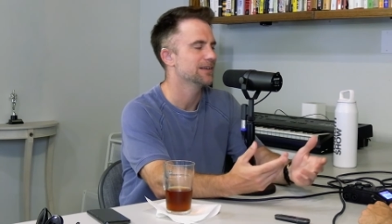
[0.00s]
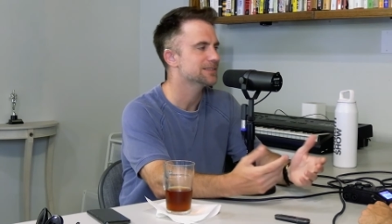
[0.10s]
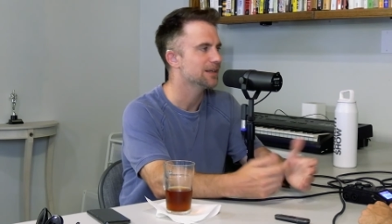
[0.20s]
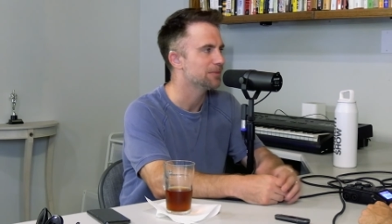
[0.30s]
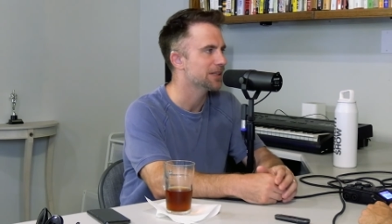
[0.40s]

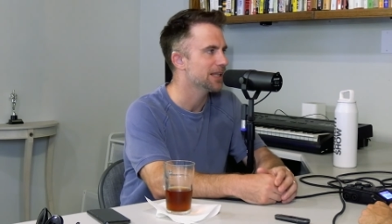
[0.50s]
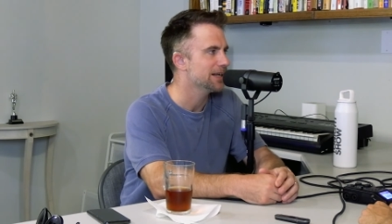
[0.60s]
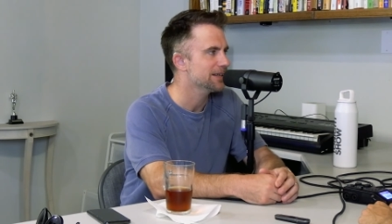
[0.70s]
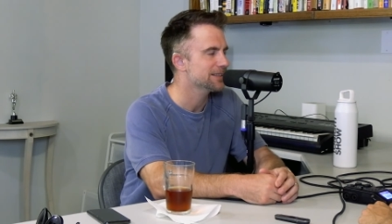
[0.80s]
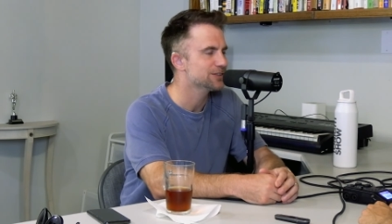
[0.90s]
it's not
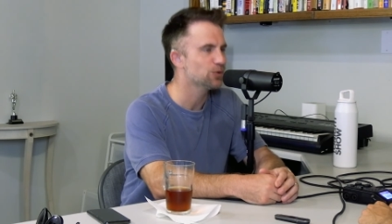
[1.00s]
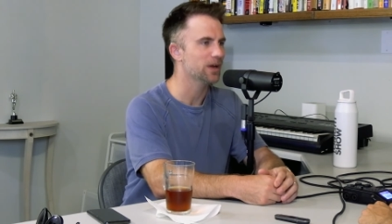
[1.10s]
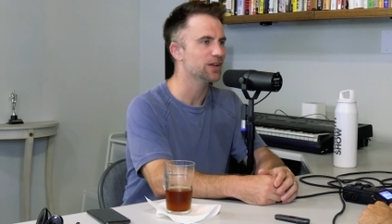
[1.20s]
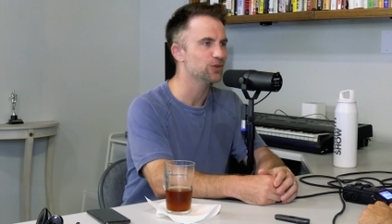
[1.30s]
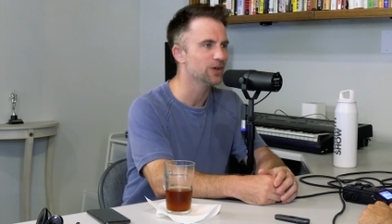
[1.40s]
pathetic. That's
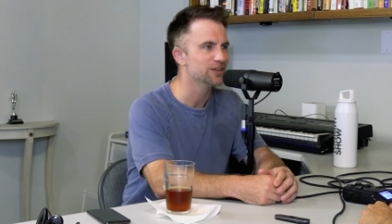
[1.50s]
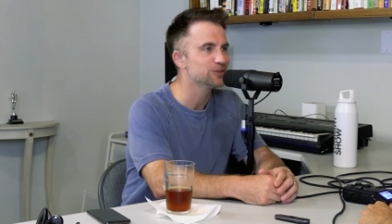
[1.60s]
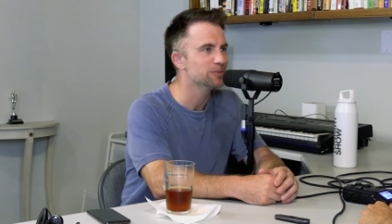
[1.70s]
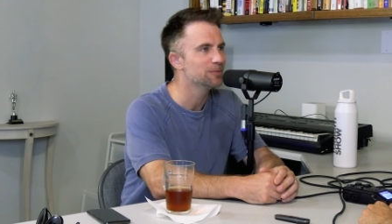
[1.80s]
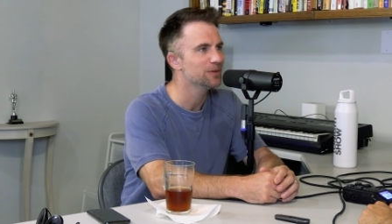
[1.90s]

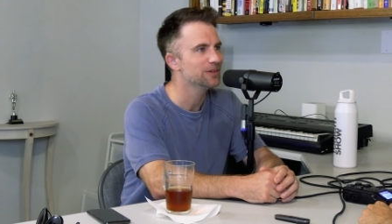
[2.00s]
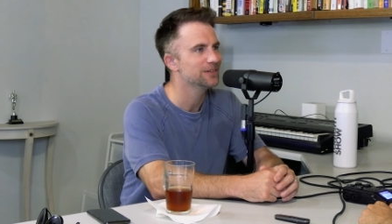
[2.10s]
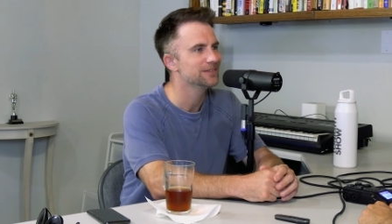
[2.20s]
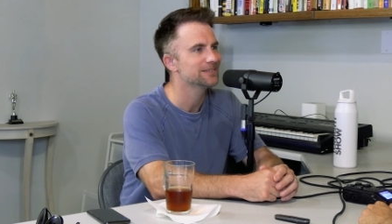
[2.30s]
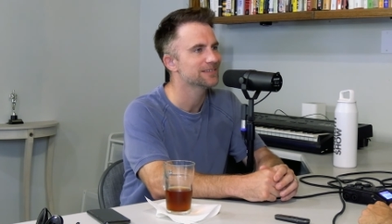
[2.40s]
2,200 people
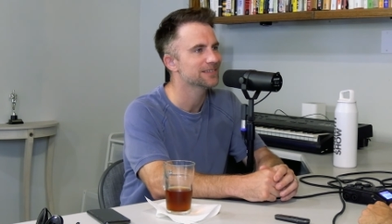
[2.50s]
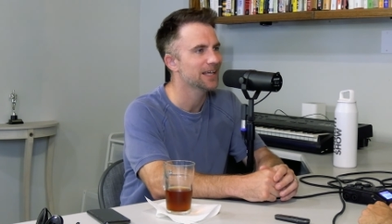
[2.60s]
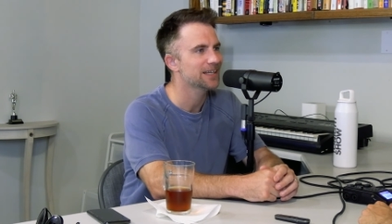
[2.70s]
who like